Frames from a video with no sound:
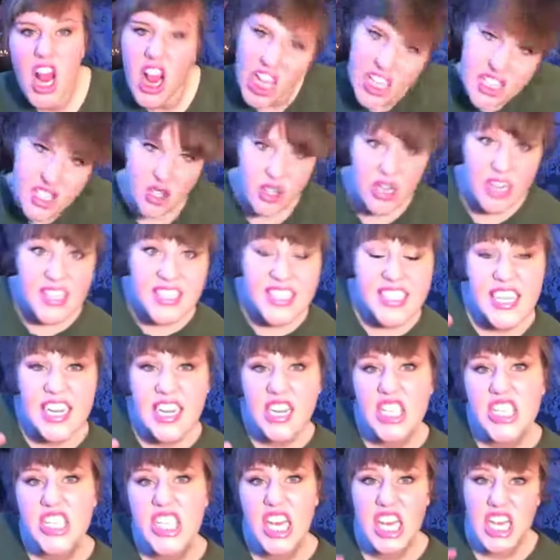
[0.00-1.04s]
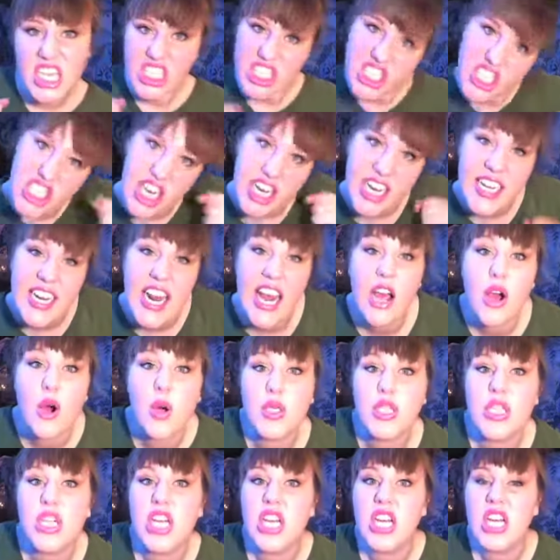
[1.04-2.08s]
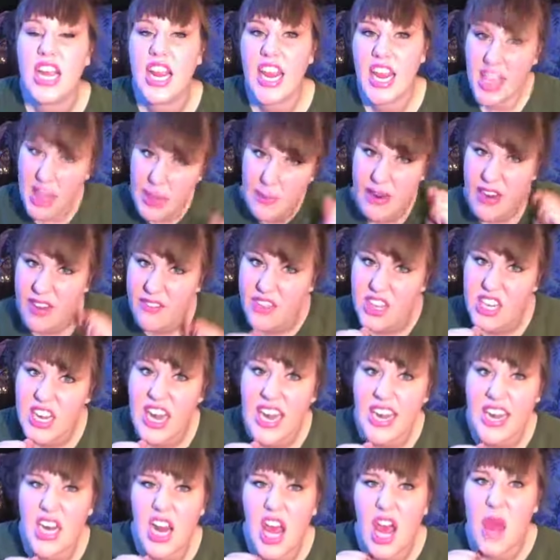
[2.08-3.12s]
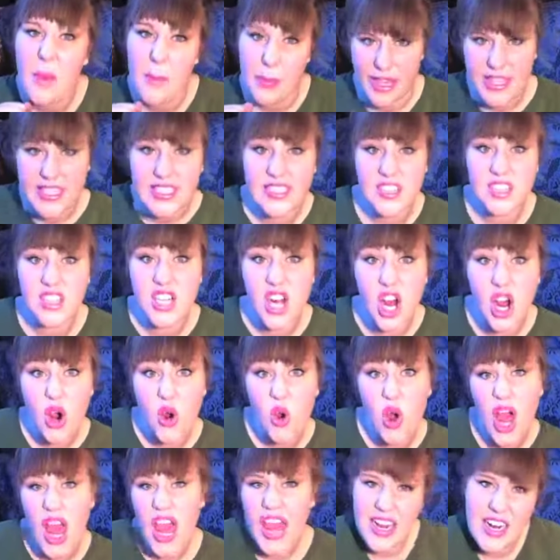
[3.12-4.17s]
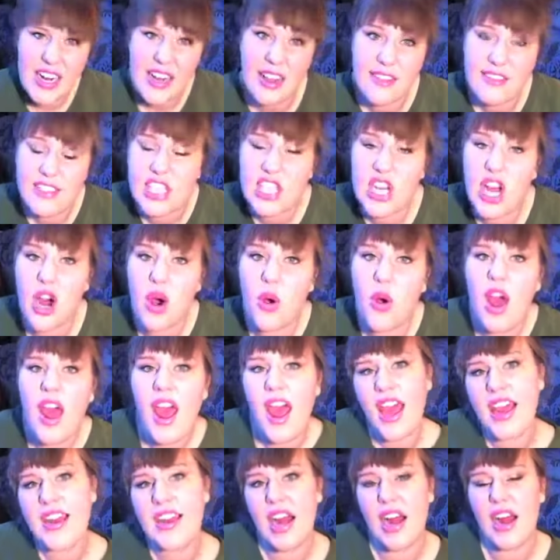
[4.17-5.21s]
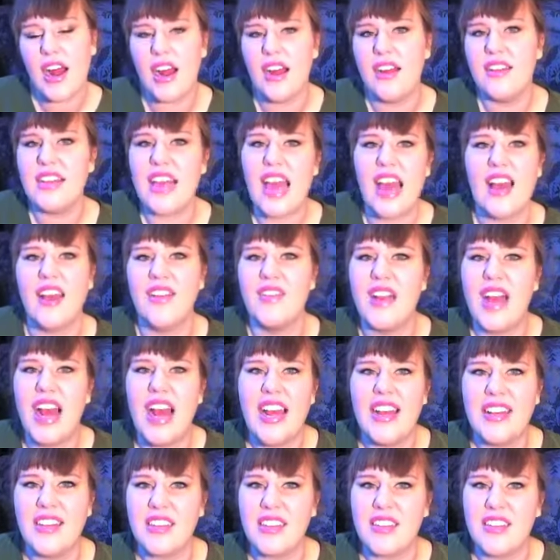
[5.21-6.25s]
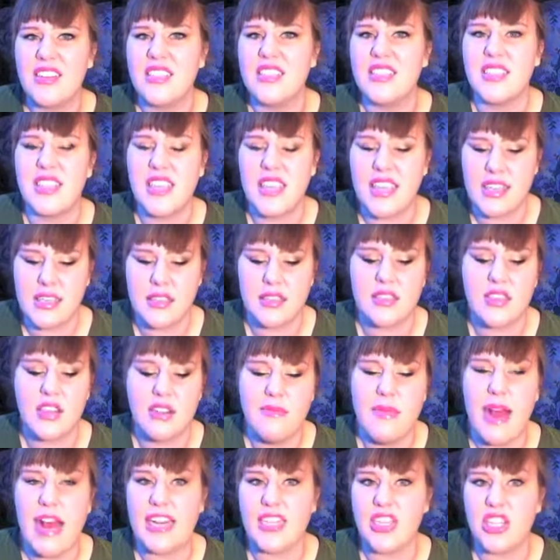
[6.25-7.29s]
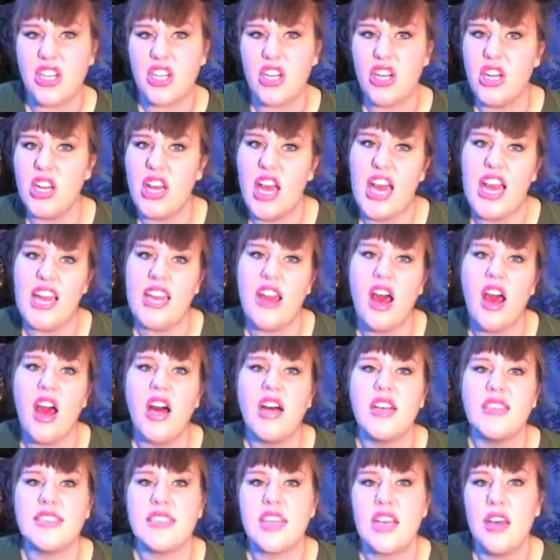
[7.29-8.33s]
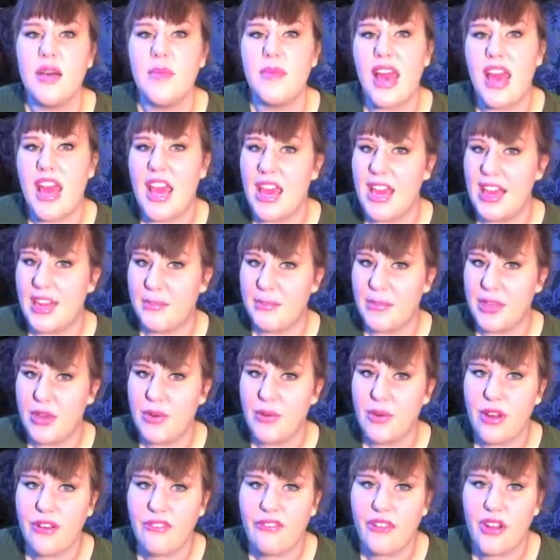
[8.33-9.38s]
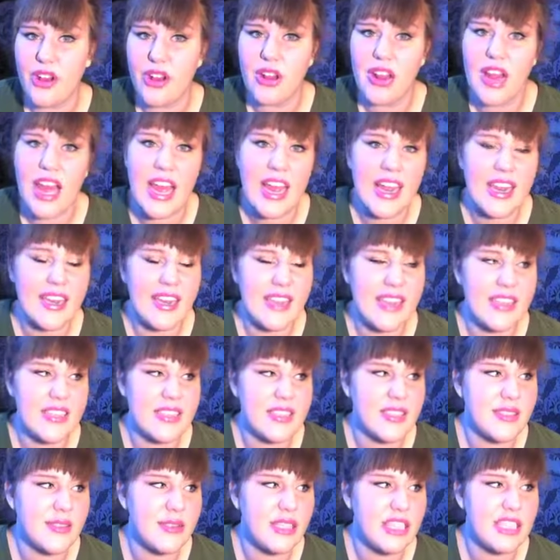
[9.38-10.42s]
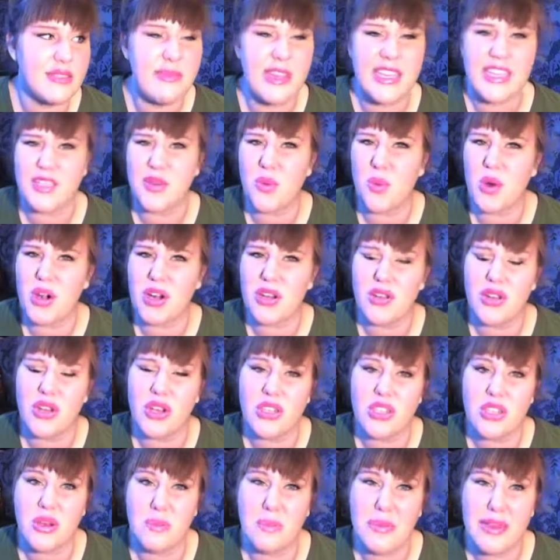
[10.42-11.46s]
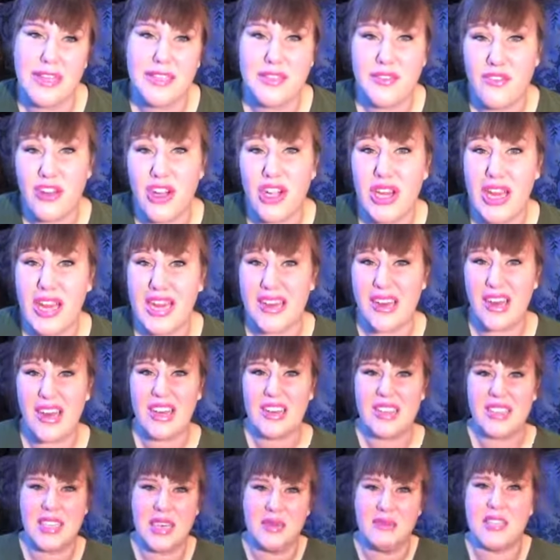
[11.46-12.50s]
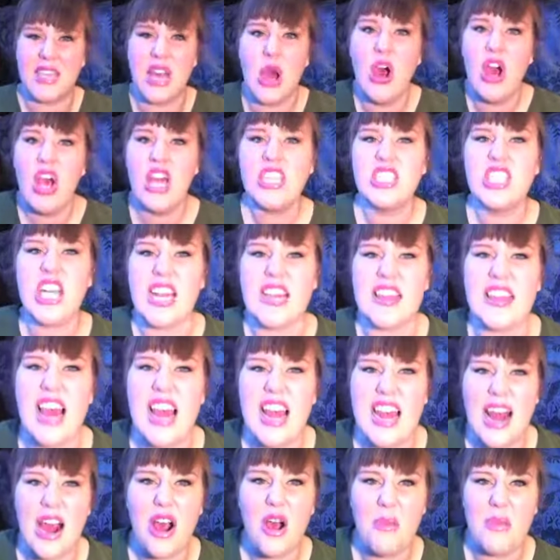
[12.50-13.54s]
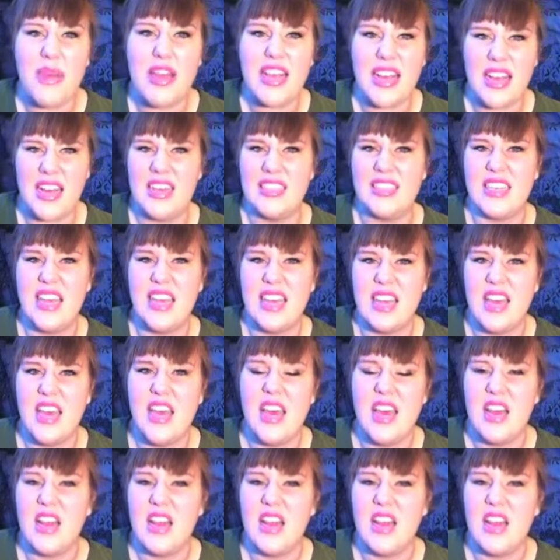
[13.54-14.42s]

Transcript: let's go downstairs, check it out in the middle of the night because it's snow and I love snow and yeah I just think it's so magical and awesome and beautiful and it just makes the world look so peaceful and awesome so check that out because I